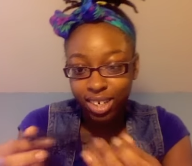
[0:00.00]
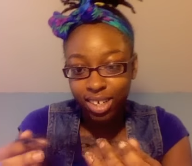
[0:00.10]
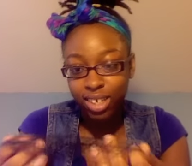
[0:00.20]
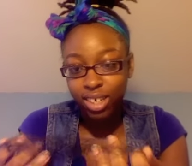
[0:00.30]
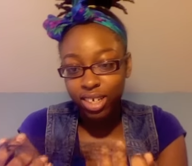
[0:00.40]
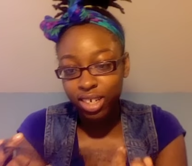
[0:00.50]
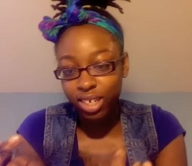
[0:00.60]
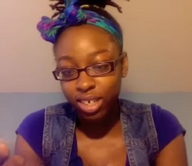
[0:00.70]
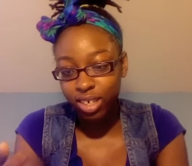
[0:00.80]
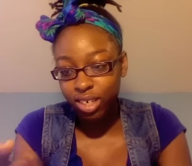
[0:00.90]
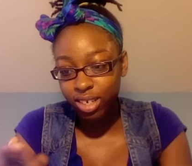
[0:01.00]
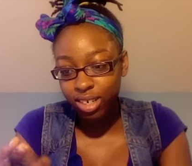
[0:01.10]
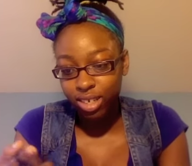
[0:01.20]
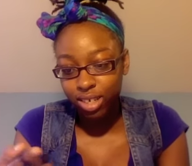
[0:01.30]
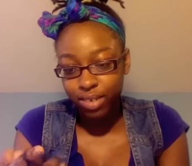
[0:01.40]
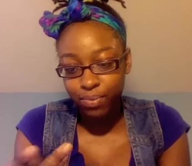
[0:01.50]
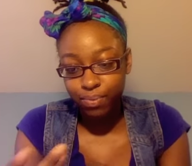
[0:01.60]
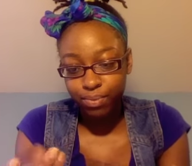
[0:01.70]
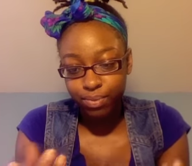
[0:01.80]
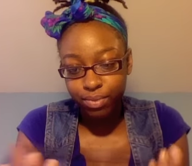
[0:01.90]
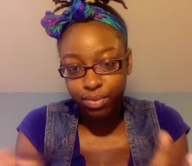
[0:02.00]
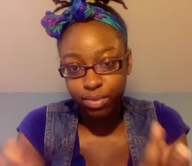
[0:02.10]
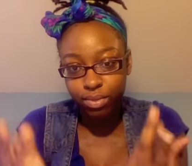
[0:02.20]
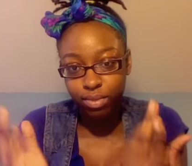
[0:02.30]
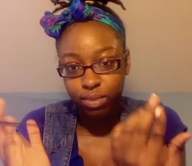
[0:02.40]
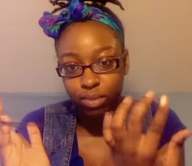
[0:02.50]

(silence)